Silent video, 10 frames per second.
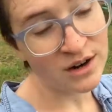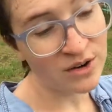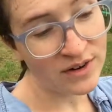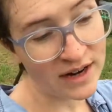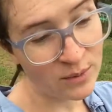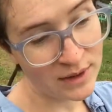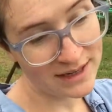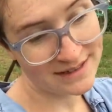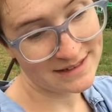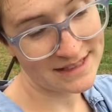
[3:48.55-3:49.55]
already. We
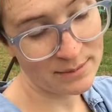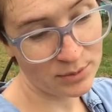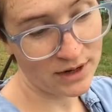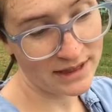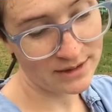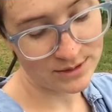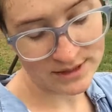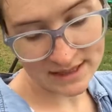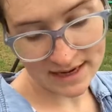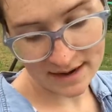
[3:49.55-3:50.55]
need to separate those
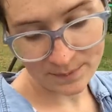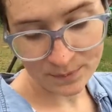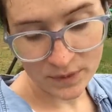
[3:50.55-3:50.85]
today.